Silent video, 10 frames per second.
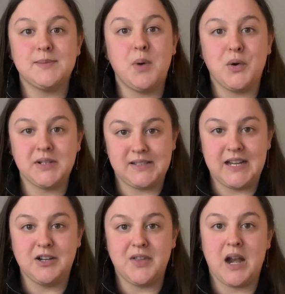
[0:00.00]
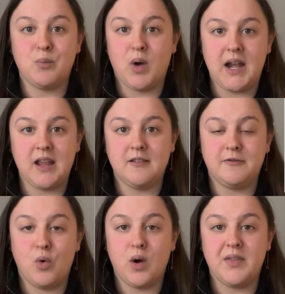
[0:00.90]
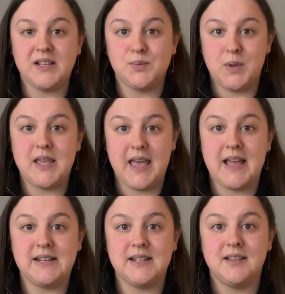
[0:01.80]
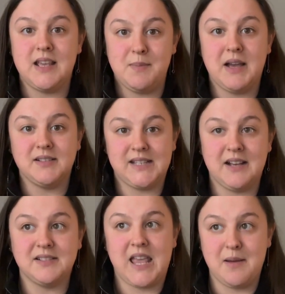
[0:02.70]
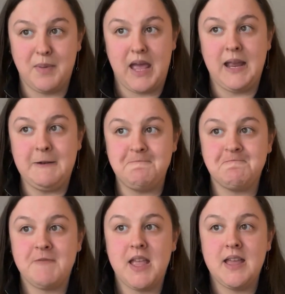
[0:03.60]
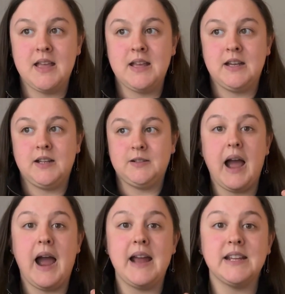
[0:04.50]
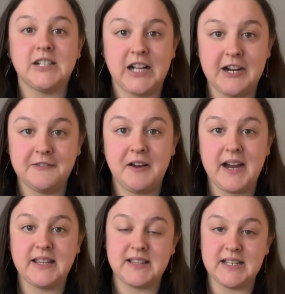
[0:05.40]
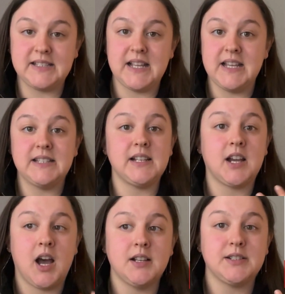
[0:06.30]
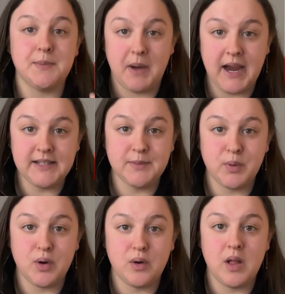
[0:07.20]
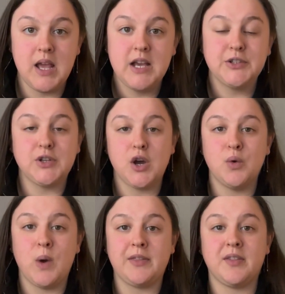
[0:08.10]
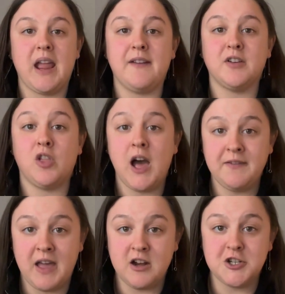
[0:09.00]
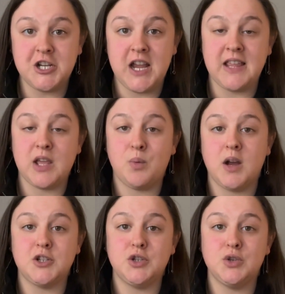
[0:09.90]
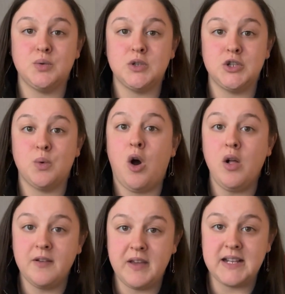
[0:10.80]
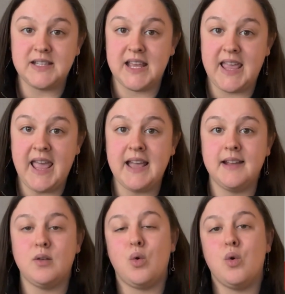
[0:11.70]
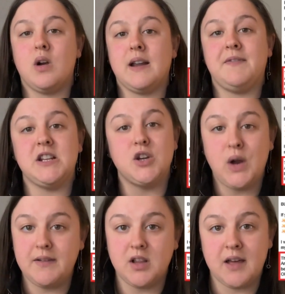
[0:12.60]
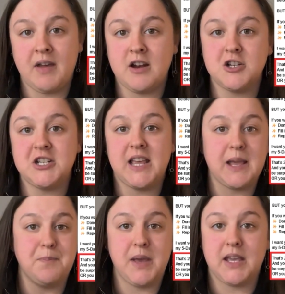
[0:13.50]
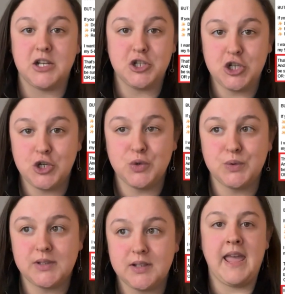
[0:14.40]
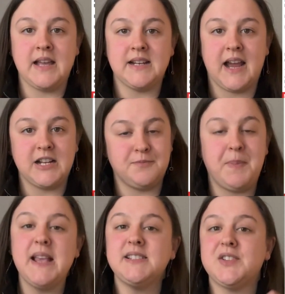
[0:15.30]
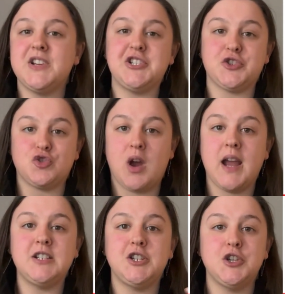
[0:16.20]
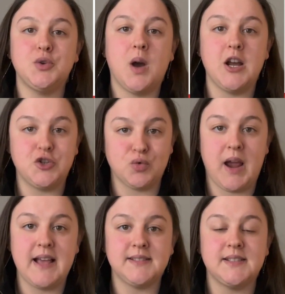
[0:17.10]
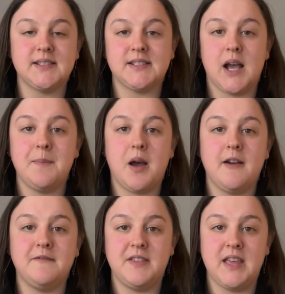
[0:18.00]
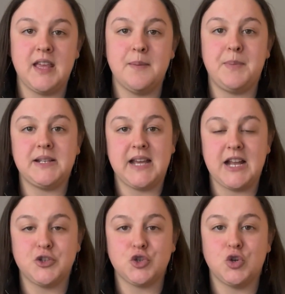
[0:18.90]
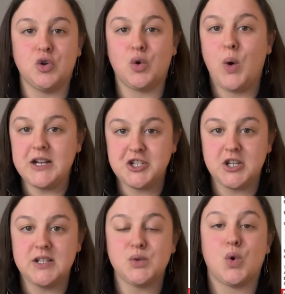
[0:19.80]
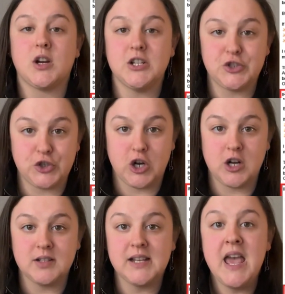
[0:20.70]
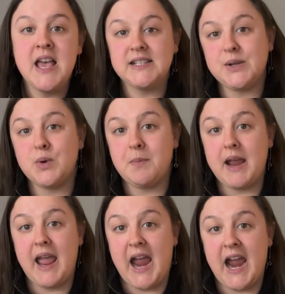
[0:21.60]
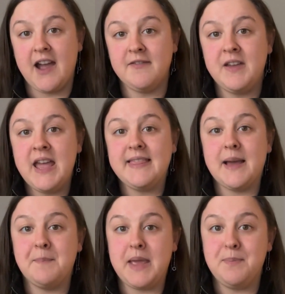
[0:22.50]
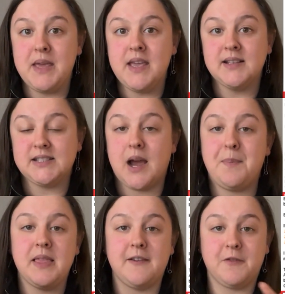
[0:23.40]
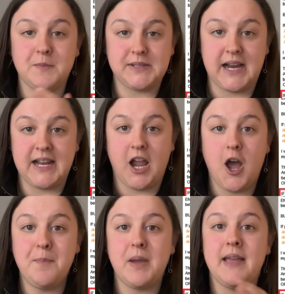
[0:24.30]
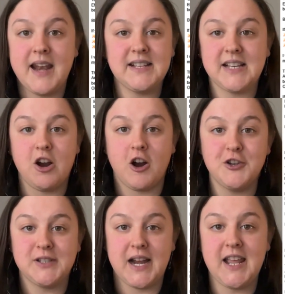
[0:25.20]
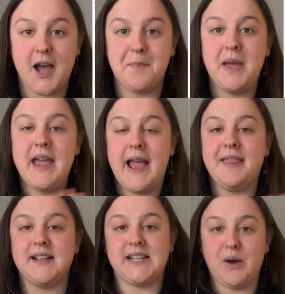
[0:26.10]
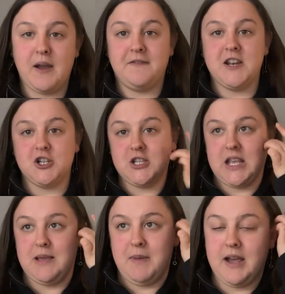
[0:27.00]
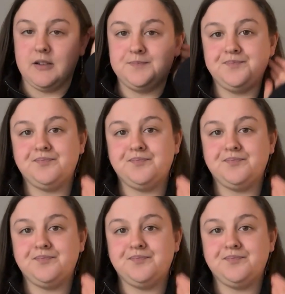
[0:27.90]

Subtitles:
bonus deal that I'm running for this weekend email sales campaign. I clarified that this is customizable, so whether they have a lot of energy and they want to do all of it, they can, or if they don't have a lot of energy, they can pick and choose. And I basically just tried to address some of the potential questions or concerns someone might have that may be stopping them from signing up. And then I said, are you signing up? And that's how I finished the email.